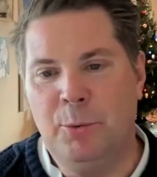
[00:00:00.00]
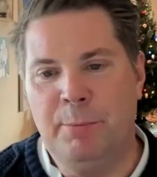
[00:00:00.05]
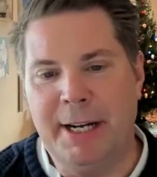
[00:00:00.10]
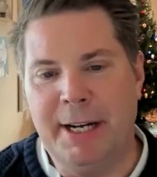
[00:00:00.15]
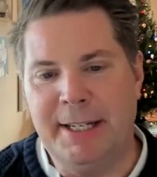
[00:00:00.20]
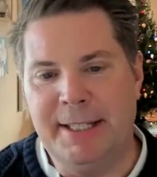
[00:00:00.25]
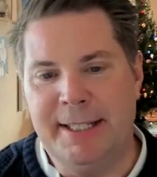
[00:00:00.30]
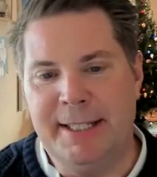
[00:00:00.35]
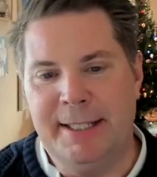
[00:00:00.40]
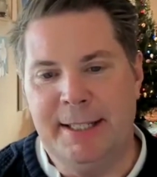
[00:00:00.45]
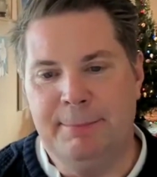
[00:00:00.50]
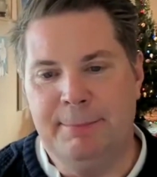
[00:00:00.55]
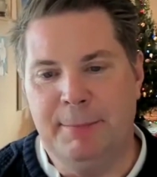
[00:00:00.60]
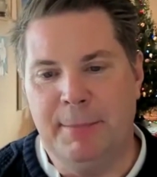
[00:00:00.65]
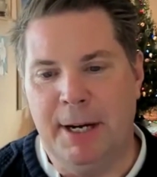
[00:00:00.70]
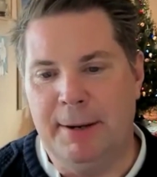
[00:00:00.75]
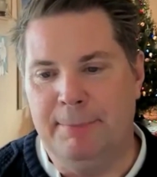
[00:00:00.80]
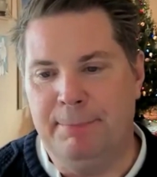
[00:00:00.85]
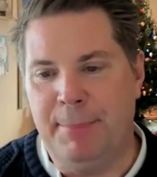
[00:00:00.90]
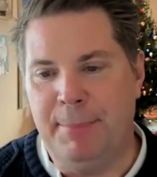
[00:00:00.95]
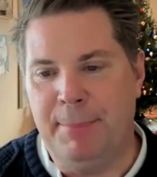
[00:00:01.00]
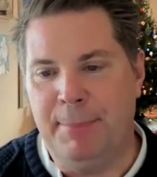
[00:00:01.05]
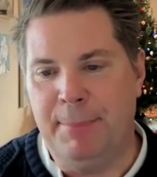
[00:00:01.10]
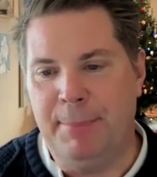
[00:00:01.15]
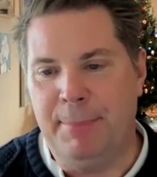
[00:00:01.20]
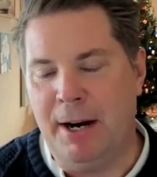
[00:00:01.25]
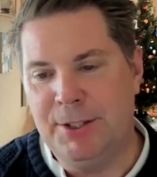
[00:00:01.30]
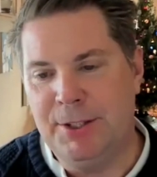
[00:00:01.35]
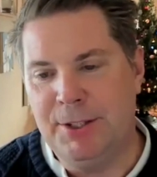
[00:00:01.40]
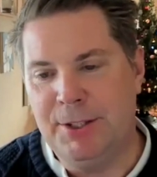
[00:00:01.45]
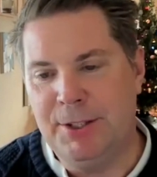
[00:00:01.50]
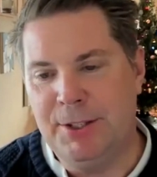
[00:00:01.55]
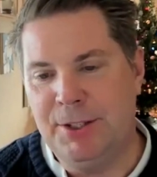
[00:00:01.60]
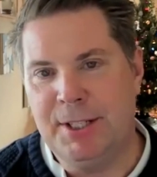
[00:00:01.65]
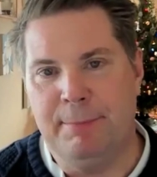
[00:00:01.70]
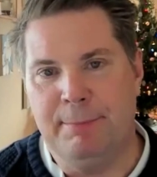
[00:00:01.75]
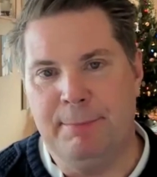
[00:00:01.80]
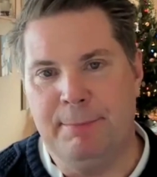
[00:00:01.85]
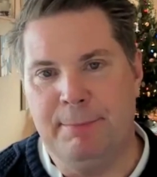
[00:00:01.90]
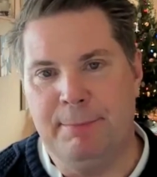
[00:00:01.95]
My parents
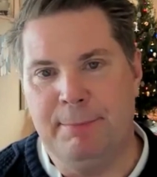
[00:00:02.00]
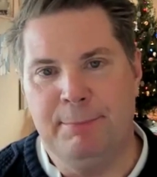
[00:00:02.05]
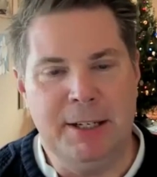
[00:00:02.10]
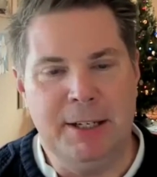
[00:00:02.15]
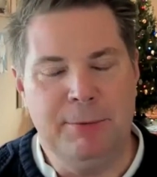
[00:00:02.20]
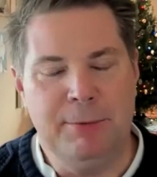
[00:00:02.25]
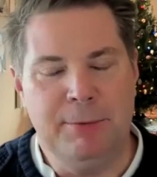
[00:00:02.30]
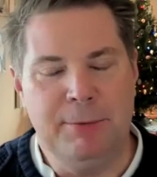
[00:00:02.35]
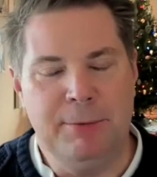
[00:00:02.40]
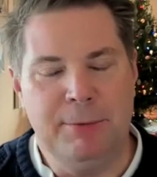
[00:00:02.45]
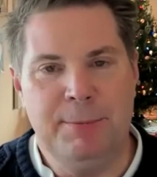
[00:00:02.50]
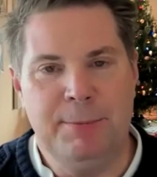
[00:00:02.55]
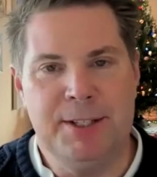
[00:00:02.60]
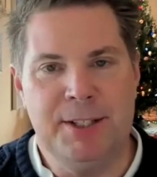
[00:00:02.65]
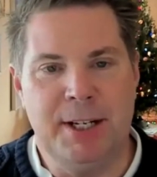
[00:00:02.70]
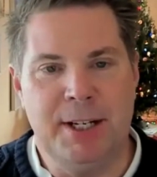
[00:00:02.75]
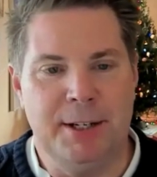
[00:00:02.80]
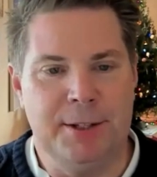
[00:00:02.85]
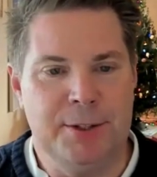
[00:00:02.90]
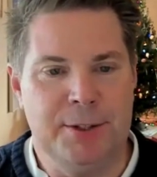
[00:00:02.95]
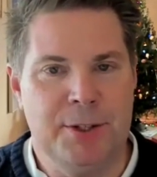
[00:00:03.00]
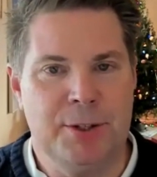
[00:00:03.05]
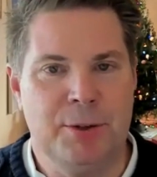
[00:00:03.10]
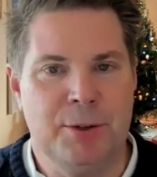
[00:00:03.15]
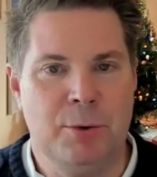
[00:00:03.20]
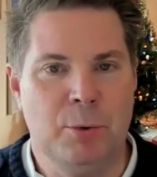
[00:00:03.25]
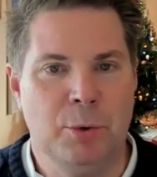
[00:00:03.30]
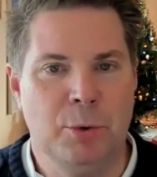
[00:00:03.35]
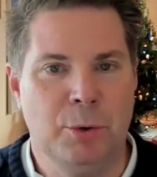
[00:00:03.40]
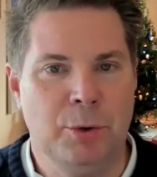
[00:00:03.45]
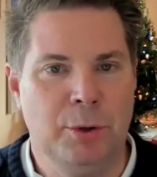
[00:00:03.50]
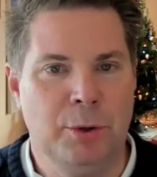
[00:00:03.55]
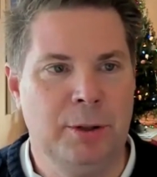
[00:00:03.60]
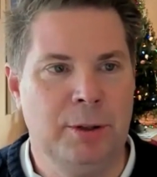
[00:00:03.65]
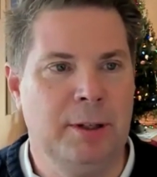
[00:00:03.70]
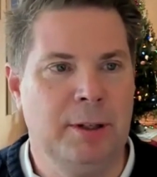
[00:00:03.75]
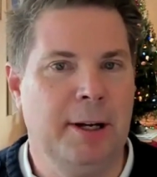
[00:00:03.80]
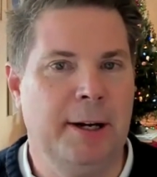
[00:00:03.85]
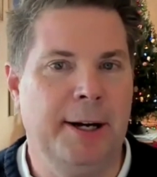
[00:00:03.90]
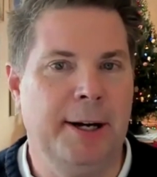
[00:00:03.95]
just kept pleading with me to stay in
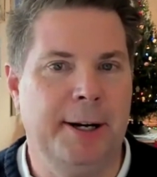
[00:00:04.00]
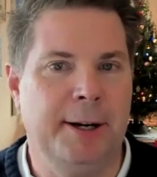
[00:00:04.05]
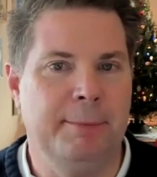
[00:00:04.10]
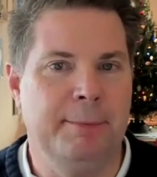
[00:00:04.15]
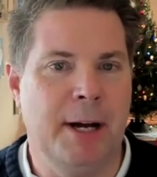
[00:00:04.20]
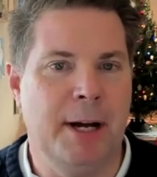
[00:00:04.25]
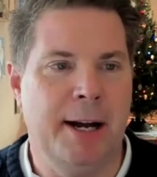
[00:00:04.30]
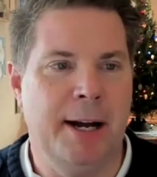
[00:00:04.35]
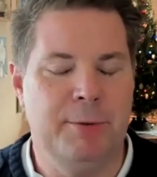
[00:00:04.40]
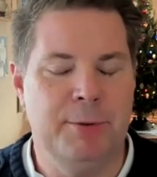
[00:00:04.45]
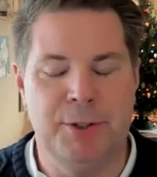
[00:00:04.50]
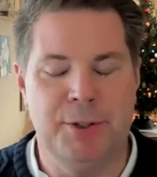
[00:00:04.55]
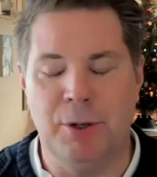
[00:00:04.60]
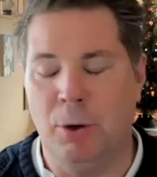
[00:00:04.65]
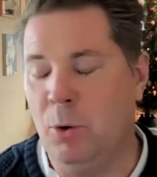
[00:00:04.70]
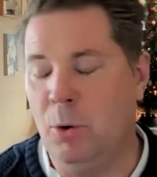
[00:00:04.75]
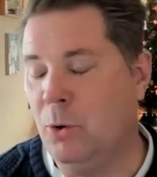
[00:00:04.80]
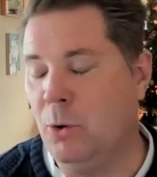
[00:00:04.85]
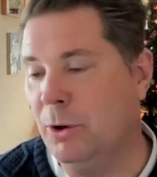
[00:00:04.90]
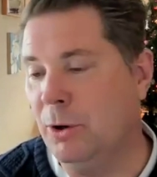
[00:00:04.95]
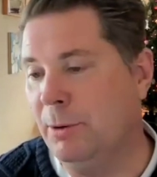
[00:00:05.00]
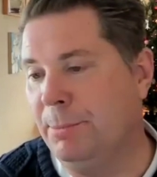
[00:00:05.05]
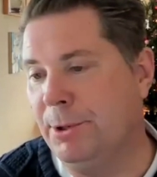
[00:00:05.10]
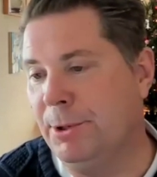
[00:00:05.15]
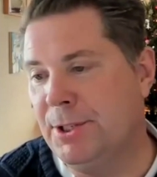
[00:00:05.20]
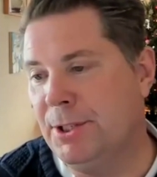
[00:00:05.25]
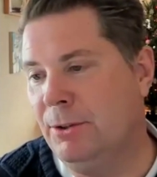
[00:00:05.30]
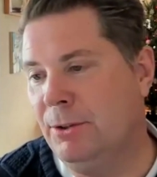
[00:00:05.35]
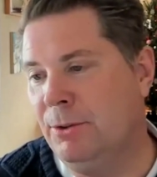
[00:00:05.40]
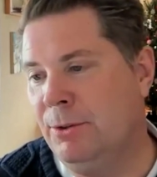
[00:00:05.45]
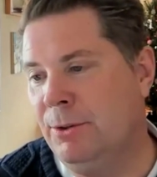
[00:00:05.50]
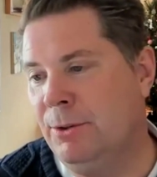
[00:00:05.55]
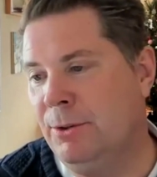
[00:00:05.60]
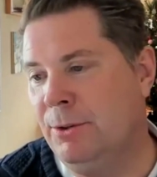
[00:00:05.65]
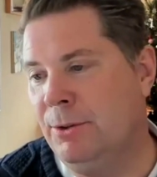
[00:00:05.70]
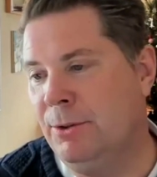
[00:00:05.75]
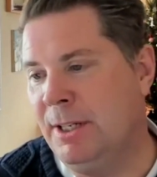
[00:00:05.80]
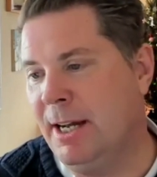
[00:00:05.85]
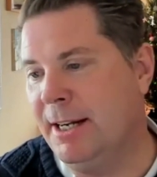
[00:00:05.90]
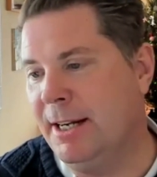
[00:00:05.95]
school. I was a horrible
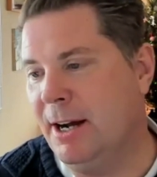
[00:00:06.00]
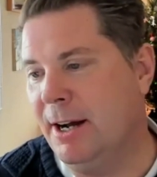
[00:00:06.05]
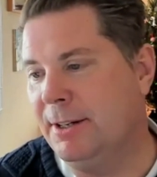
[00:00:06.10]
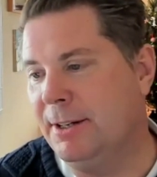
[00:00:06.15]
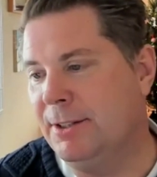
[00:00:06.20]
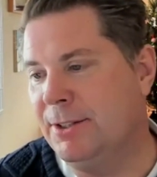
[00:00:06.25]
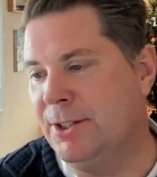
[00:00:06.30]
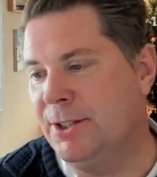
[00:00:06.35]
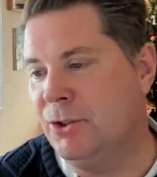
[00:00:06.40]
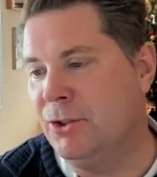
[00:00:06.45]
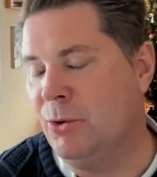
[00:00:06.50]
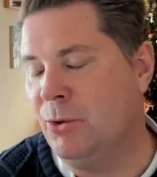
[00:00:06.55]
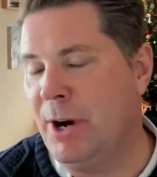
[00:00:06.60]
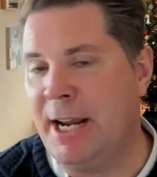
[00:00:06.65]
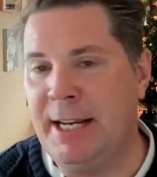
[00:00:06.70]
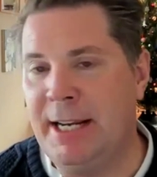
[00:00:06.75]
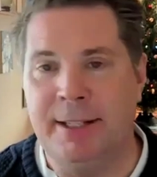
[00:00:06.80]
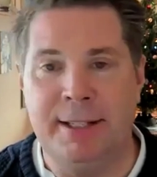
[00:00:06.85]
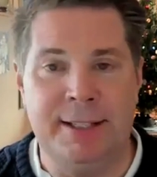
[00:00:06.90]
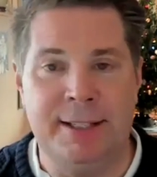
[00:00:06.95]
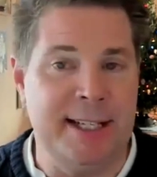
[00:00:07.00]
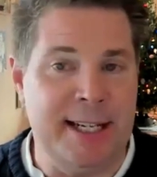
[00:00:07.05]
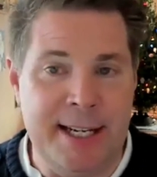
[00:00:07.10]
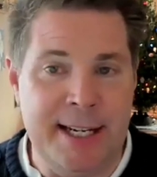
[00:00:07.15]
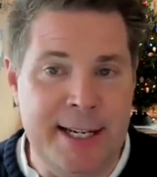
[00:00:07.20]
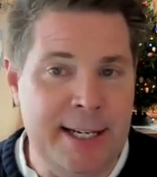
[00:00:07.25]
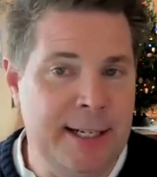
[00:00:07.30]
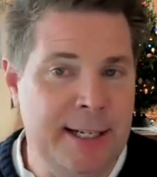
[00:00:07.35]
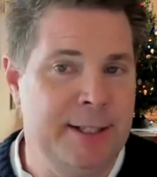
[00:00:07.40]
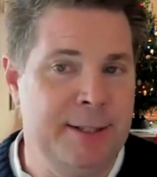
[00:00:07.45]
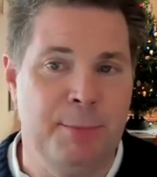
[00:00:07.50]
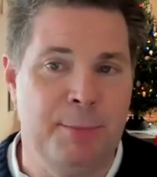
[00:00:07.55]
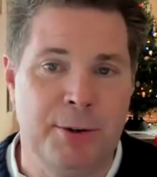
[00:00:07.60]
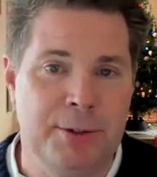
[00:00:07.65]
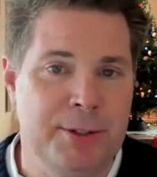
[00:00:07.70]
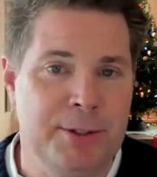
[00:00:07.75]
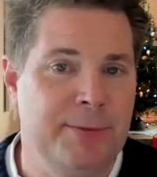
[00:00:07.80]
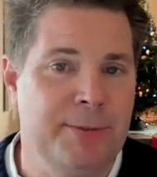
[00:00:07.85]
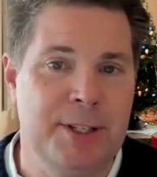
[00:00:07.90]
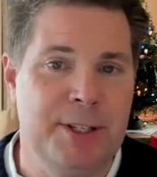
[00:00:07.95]
student. I got straight
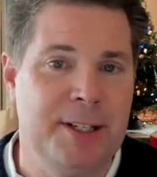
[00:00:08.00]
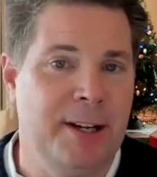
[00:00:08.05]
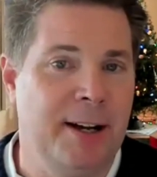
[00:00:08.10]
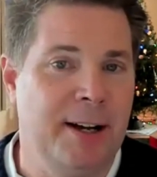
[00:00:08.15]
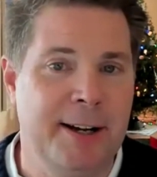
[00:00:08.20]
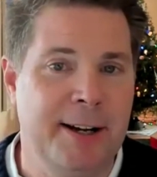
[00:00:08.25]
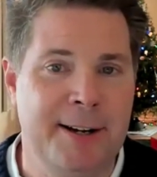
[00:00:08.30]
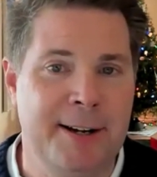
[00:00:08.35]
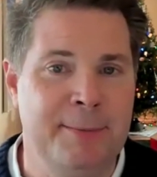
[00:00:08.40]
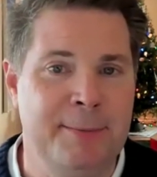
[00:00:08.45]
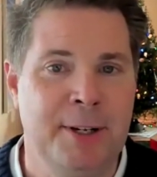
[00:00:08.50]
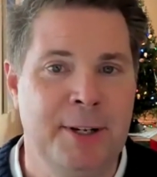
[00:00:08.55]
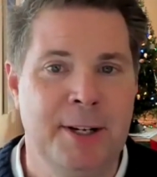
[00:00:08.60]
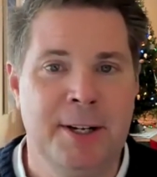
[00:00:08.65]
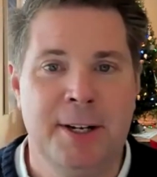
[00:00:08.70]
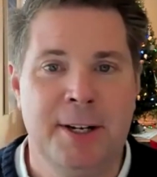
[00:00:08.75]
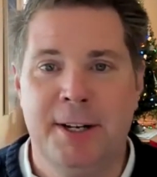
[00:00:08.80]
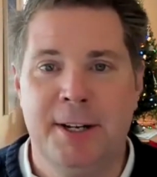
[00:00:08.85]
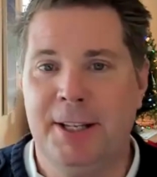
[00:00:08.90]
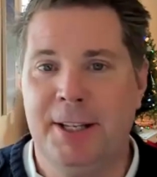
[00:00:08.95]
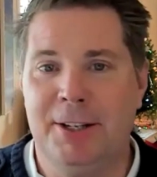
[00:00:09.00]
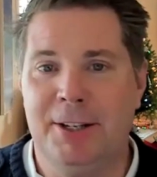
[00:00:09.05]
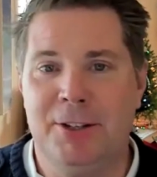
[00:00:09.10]
D's most of the time.